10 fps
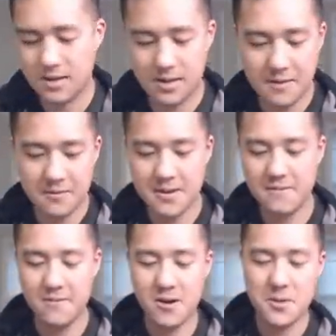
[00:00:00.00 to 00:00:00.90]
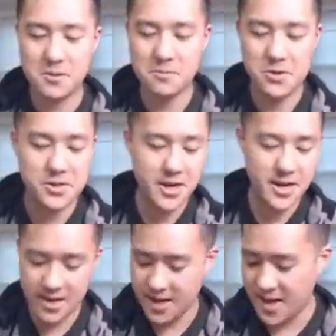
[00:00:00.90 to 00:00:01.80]
definitely very much
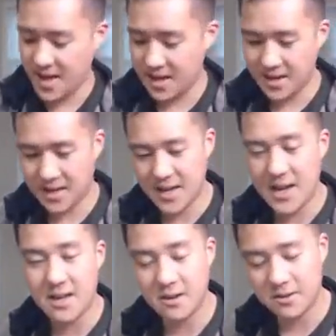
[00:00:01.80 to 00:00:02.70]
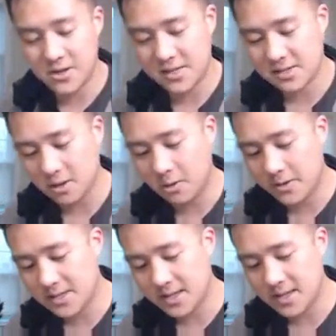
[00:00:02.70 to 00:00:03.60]
appreciated. And uh, yeah, address is
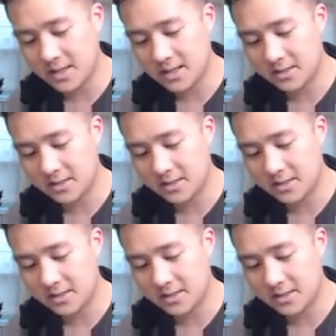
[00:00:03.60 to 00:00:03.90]
always in the